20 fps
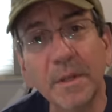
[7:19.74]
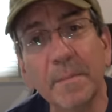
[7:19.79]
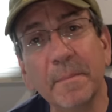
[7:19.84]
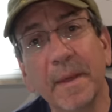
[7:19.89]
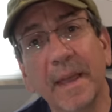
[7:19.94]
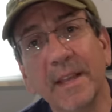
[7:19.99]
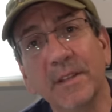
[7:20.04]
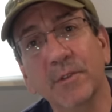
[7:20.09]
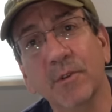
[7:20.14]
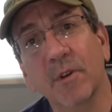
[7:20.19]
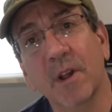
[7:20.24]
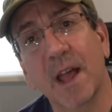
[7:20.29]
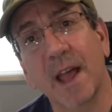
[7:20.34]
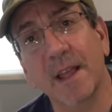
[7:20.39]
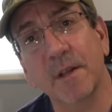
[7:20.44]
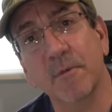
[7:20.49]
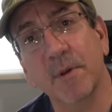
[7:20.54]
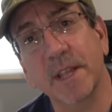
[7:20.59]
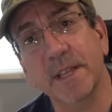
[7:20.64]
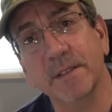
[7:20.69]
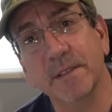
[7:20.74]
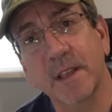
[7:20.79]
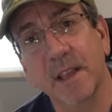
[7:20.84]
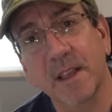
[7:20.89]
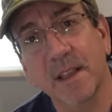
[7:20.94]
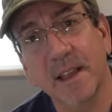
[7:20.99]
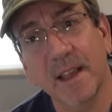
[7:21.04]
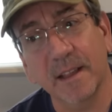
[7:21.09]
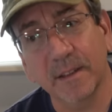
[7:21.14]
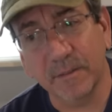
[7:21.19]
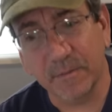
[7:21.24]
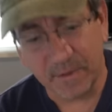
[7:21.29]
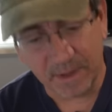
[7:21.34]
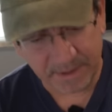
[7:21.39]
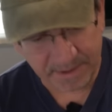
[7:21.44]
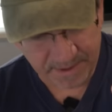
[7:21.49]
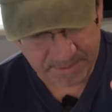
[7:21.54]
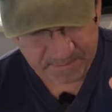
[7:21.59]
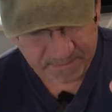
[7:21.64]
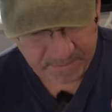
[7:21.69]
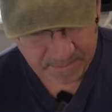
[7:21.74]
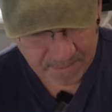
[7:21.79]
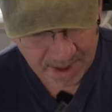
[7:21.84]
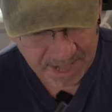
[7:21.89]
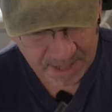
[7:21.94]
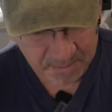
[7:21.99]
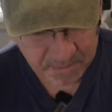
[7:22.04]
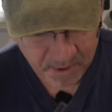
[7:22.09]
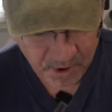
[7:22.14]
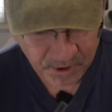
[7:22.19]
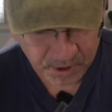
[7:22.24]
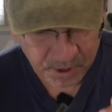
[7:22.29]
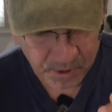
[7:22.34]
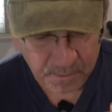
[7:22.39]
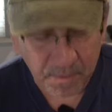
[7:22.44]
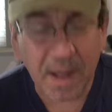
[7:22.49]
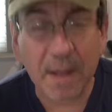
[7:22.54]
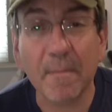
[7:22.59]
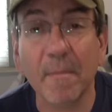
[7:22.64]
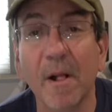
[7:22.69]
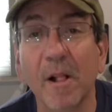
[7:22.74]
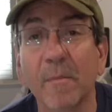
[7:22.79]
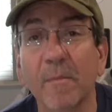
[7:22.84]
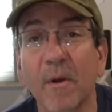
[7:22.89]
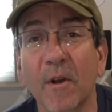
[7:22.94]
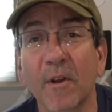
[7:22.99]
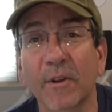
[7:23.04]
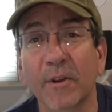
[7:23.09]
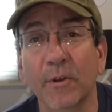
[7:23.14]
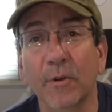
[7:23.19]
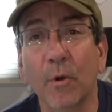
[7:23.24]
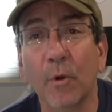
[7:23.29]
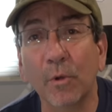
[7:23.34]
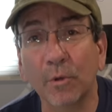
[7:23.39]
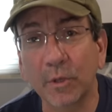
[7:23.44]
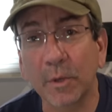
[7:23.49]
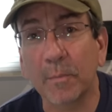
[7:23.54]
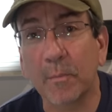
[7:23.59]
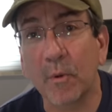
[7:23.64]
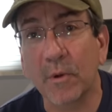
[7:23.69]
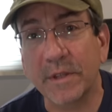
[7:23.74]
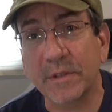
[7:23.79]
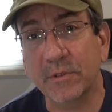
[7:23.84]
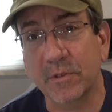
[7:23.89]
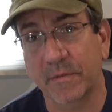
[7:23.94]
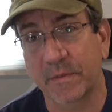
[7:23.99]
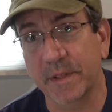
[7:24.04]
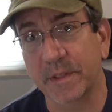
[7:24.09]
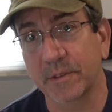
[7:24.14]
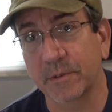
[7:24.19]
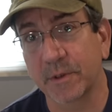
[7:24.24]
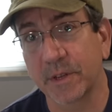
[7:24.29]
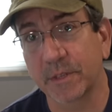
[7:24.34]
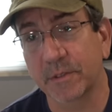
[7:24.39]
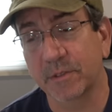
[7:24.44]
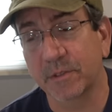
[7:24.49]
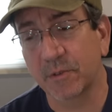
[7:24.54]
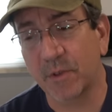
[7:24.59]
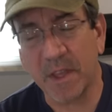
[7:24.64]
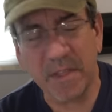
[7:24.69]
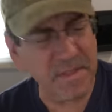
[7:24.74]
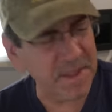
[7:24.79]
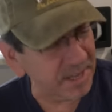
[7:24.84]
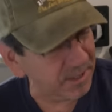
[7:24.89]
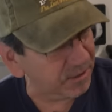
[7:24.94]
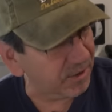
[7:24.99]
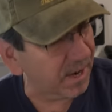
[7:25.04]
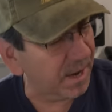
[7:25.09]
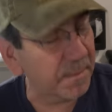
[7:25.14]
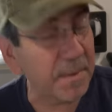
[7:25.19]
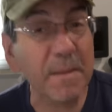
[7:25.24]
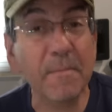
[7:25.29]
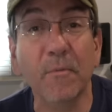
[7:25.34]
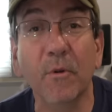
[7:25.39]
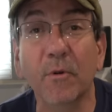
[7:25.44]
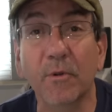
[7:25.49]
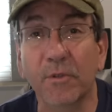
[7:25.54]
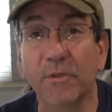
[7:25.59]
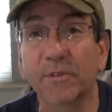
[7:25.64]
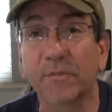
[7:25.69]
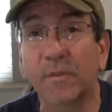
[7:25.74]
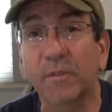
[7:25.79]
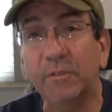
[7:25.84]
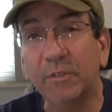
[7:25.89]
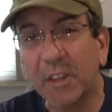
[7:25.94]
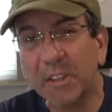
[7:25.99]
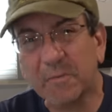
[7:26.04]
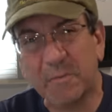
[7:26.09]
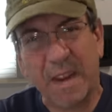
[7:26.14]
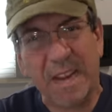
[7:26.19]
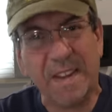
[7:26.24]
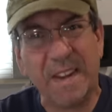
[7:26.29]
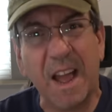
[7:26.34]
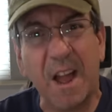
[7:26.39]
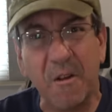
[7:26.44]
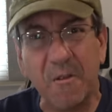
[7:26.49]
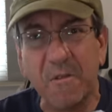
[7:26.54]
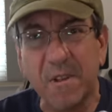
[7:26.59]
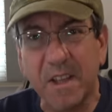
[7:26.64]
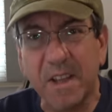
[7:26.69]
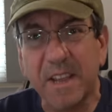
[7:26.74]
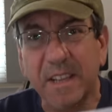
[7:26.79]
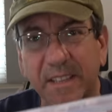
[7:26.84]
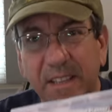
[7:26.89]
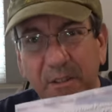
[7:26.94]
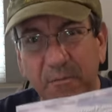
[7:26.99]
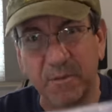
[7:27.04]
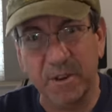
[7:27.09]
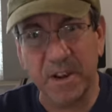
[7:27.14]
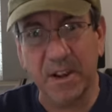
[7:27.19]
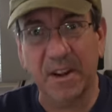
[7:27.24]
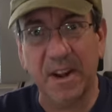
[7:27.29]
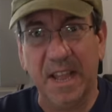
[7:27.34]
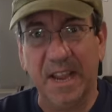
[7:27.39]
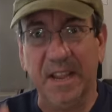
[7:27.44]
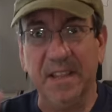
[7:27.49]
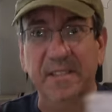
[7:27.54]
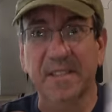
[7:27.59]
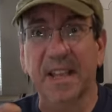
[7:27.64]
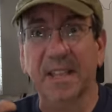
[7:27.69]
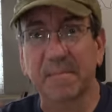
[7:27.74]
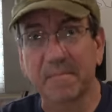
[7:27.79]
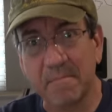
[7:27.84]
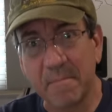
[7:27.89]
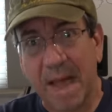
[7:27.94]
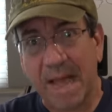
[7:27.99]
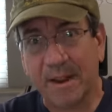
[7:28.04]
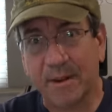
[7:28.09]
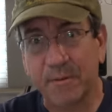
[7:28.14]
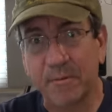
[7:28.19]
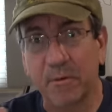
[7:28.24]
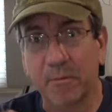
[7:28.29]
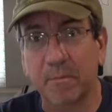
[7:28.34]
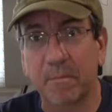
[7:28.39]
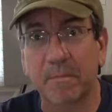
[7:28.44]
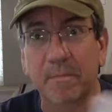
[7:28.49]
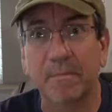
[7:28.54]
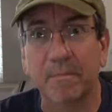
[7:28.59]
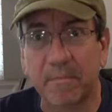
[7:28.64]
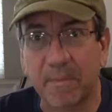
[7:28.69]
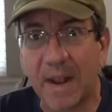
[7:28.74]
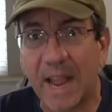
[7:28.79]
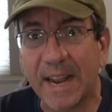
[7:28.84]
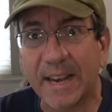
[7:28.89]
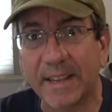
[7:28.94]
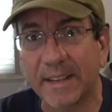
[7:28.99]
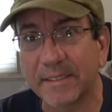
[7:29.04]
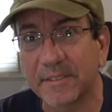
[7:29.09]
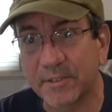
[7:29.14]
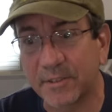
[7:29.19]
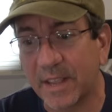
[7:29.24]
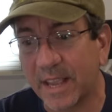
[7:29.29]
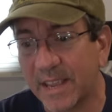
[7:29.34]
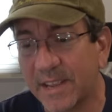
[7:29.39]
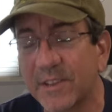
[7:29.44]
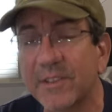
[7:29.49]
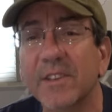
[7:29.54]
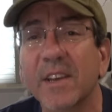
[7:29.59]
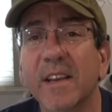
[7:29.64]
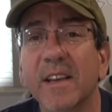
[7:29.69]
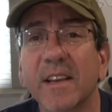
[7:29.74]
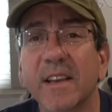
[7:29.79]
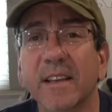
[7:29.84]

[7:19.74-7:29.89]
the major highways and it, uh, mile marker by mile marker all the points of interest so i think it's going to be more useful not right now that we are like in that micro planning stage.